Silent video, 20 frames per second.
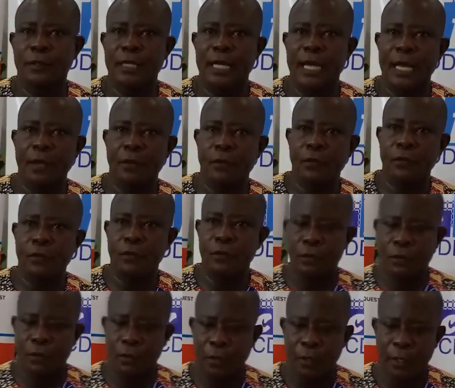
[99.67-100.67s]
now
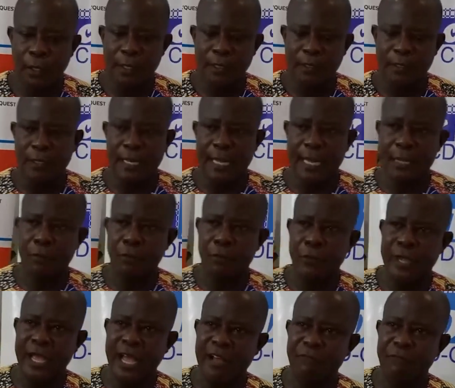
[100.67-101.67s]
it's like
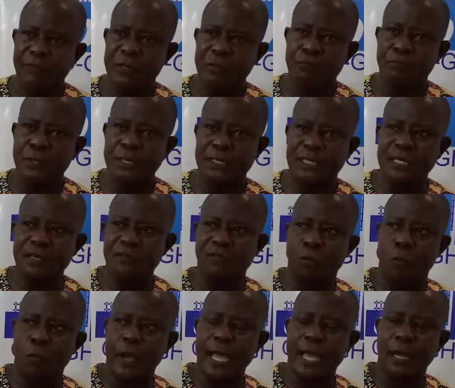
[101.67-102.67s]
we have been beaten for
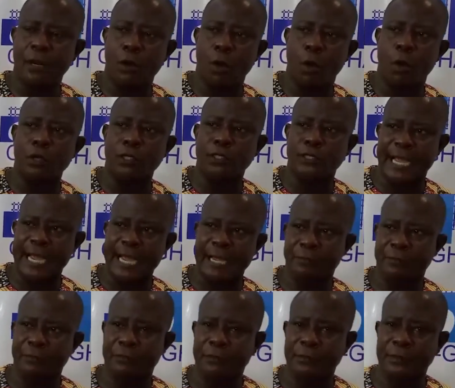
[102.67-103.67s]
quite a long
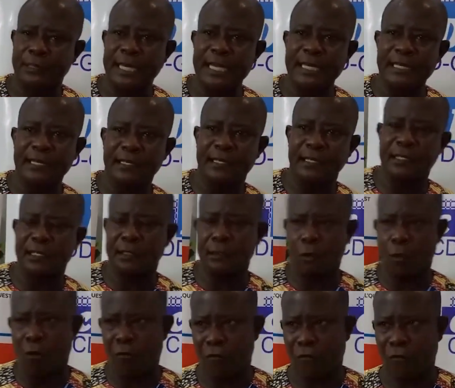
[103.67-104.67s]
time. The NDC is
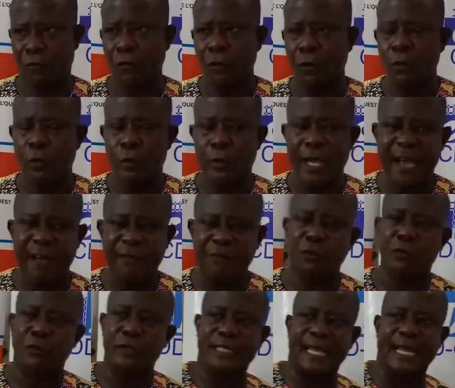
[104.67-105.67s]
off. We have
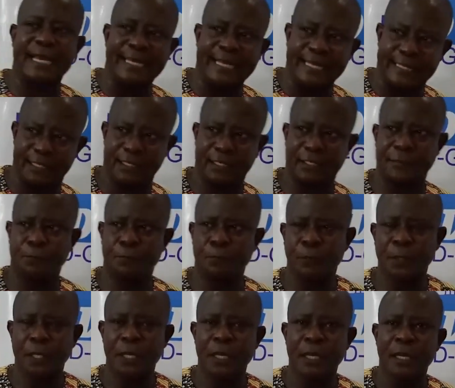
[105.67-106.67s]
to retaliate.
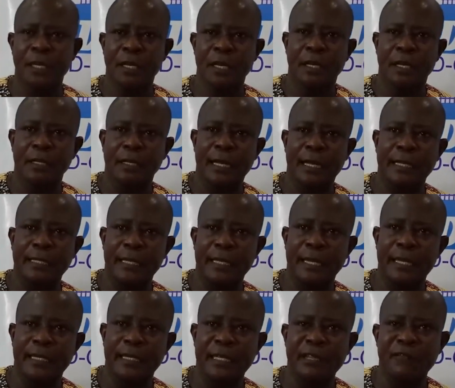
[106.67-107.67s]
And
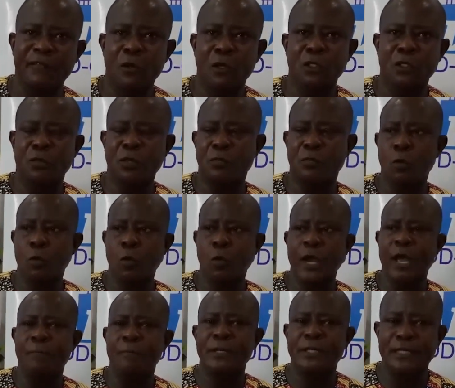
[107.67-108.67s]
if those people who
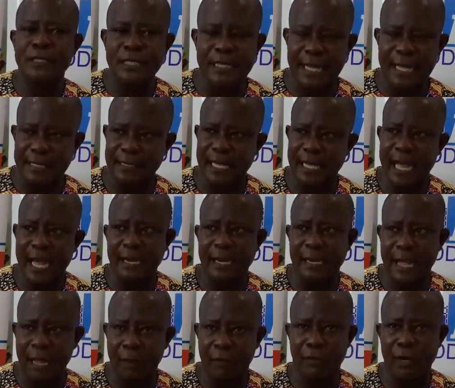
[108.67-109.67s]
were beating us are
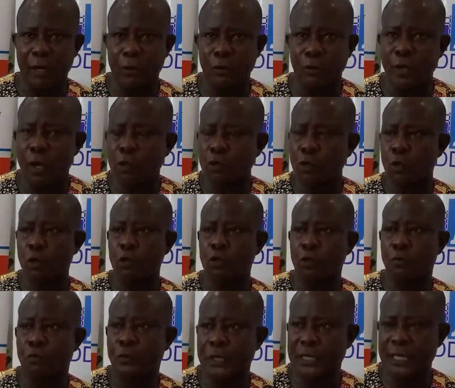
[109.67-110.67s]
around, we're also going to
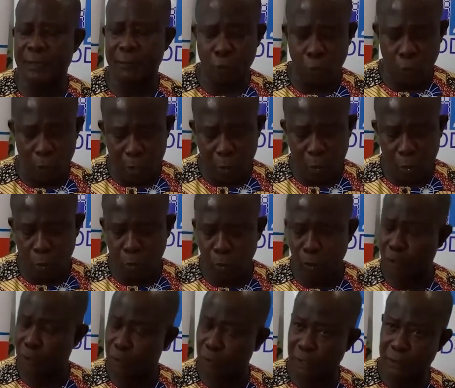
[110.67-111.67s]
beat them. So when you go to
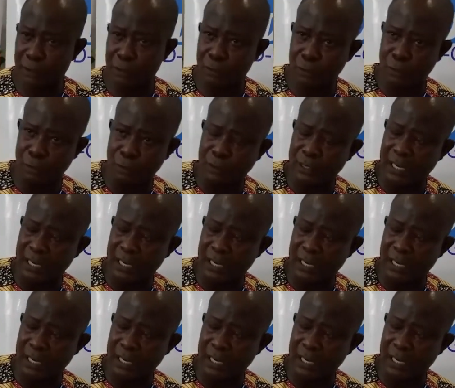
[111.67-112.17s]
a suit